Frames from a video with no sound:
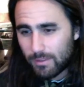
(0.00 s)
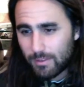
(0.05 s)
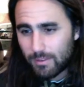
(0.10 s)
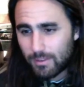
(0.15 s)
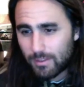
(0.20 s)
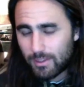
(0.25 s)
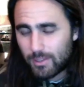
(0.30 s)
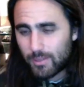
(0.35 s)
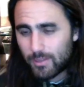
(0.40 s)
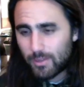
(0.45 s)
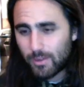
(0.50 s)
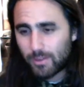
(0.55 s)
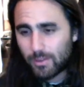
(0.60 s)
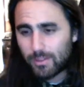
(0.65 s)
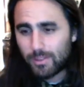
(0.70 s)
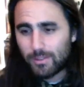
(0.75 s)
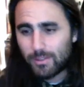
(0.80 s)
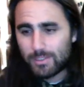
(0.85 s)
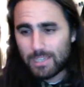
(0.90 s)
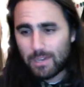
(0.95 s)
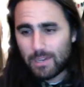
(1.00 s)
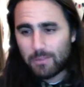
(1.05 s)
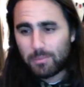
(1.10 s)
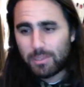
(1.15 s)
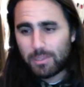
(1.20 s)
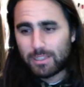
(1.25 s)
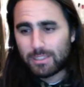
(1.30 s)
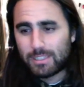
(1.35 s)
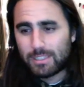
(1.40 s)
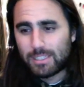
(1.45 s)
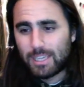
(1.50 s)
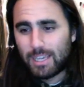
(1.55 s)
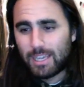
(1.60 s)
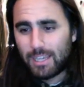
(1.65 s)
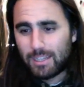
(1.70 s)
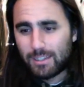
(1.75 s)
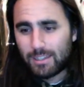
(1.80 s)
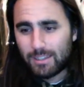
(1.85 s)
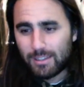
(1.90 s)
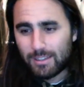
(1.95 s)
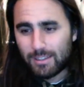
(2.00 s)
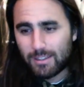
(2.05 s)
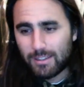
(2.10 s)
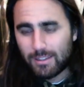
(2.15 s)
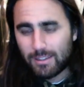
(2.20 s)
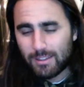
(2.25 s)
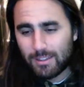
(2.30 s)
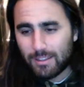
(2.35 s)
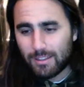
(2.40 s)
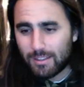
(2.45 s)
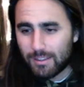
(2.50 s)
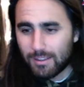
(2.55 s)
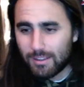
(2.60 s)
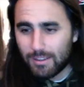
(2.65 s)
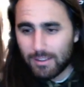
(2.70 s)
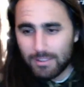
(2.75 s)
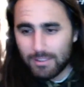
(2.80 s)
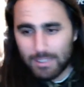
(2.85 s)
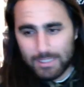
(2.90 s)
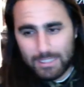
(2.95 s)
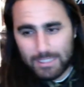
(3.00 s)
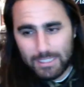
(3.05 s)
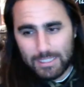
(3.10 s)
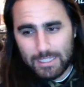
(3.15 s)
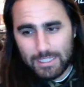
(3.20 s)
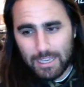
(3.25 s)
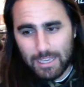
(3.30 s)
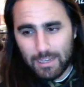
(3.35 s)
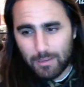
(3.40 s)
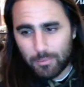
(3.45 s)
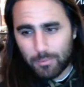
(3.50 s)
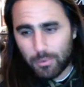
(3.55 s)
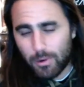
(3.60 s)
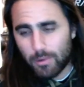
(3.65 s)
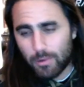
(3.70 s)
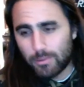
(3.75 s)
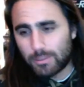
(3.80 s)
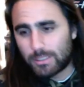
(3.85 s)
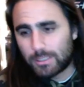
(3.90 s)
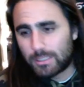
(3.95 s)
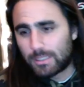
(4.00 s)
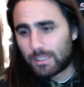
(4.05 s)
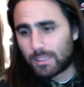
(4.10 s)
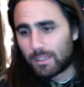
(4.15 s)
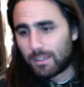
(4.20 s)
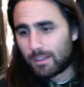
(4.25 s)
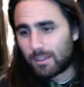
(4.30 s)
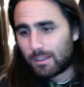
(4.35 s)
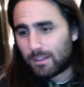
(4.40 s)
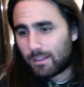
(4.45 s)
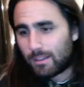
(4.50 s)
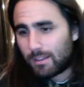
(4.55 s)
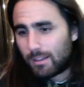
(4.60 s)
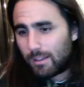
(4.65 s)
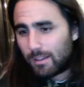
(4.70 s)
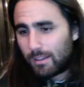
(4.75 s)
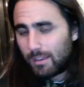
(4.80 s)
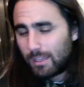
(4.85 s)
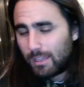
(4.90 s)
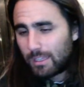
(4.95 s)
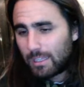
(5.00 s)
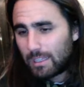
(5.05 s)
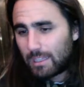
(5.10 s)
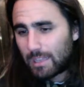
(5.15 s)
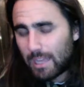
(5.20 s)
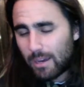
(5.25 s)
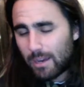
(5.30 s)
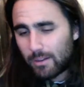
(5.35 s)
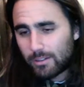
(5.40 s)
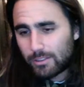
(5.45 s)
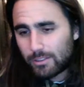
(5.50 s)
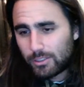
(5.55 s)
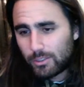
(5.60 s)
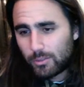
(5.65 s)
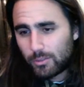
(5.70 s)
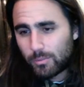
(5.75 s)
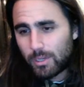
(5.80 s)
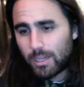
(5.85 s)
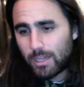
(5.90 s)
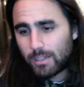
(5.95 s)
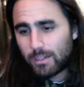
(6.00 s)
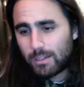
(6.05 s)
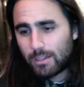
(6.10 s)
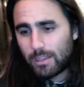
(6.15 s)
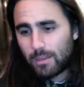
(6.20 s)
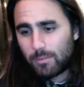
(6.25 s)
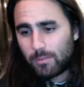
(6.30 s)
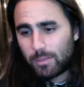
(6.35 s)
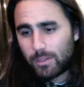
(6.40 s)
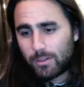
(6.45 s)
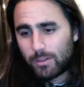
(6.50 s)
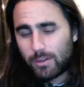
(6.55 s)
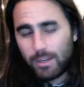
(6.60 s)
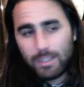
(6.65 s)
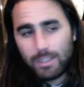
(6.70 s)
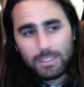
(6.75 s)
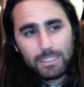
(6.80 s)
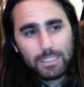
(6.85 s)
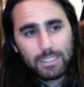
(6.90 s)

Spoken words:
Did you go to those? That would be insane. To see Senna, Prost, Niki Lauda, Schumacher, that'd be crazy.